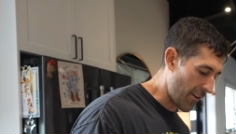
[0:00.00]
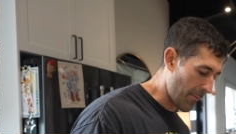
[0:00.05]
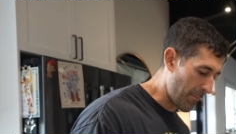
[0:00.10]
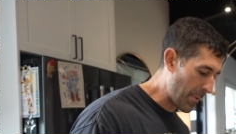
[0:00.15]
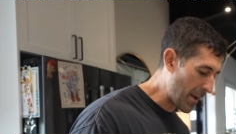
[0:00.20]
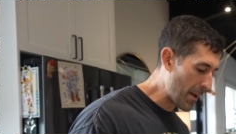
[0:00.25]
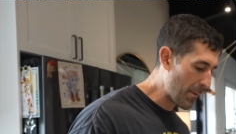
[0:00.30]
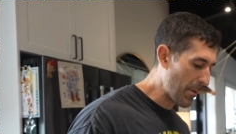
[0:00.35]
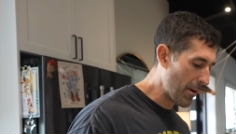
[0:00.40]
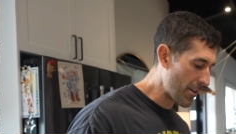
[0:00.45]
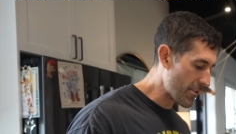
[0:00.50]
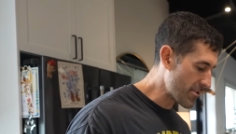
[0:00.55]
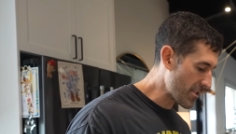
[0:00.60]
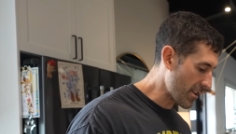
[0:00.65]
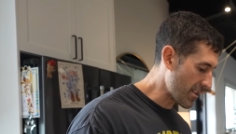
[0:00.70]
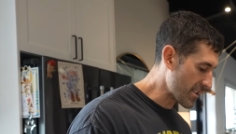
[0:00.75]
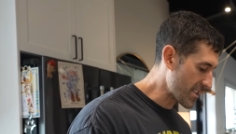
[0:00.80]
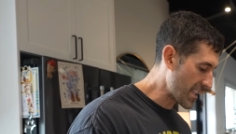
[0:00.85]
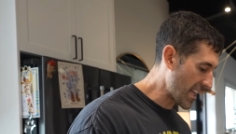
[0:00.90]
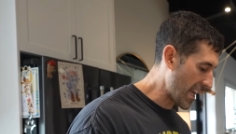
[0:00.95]
a peanut butter and
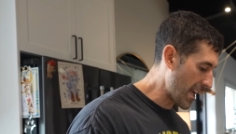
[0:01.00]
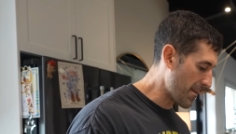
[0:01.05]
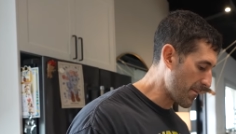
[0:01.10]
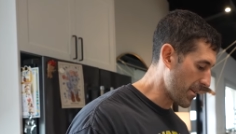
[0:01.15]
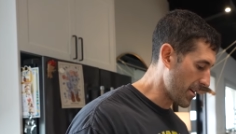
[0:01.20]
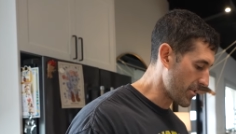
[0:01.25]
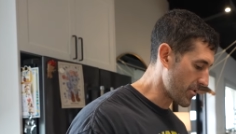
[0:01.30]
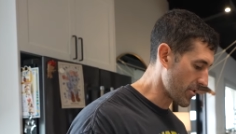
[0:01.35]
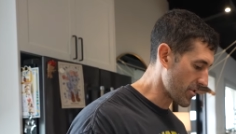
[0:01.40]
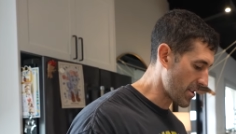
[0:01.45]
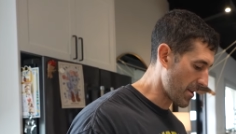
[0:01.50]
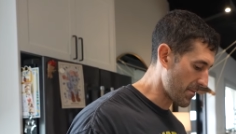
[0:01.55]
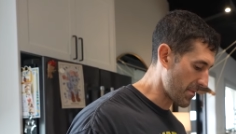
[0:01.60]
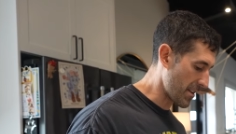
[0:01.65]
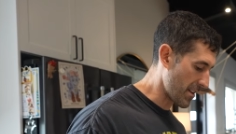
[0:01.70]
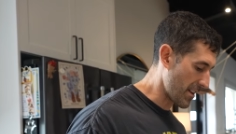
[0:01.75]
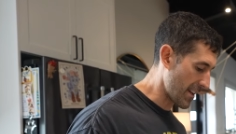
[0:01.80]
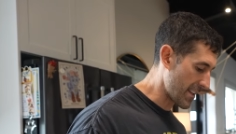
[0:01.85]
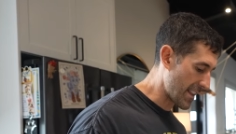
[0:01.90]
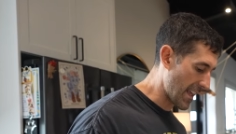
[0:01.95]
jelly sandwich or
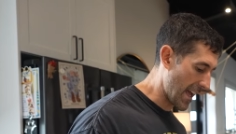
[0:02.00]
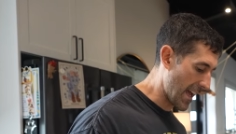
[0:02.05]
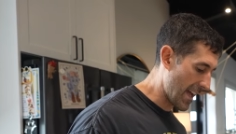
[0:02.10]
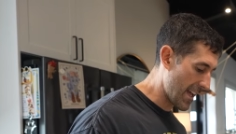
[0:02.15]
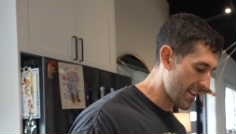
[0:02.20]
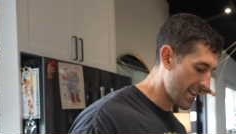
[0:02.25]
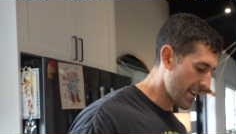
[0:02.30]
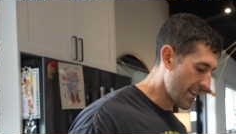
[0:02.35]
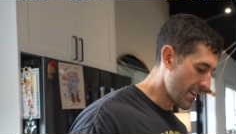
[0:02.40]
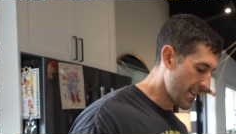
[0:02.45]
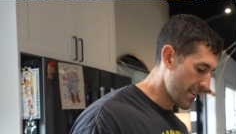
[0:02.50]
something like that,